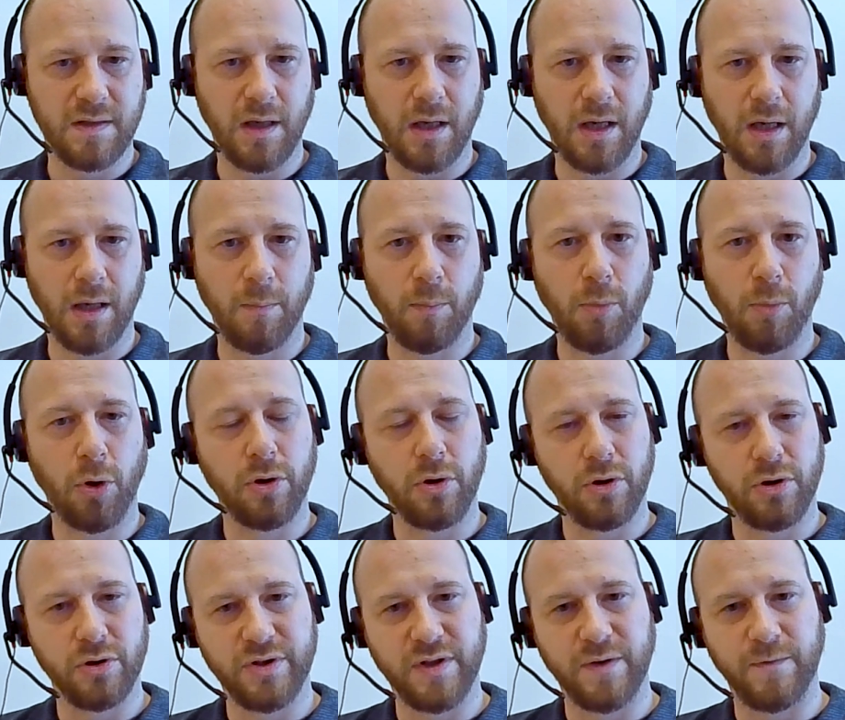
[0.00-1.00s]
more
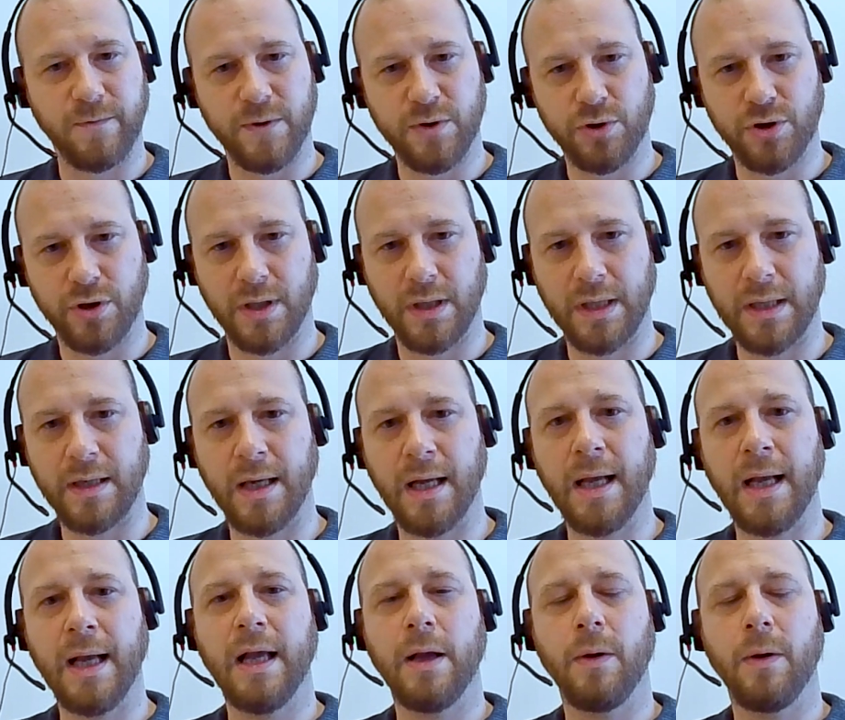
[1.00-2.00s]
cost efficient,
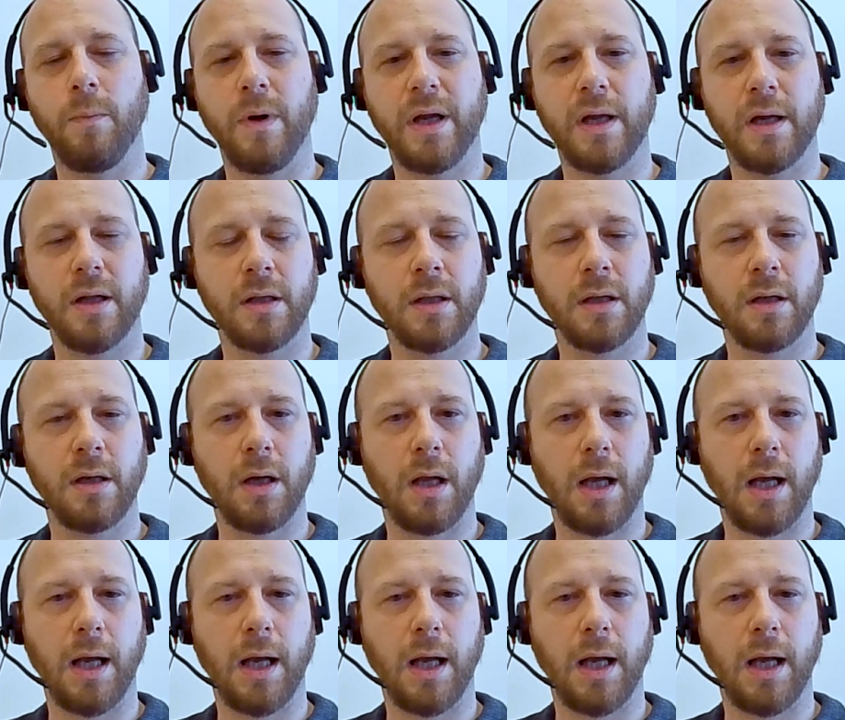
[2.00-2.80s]
we can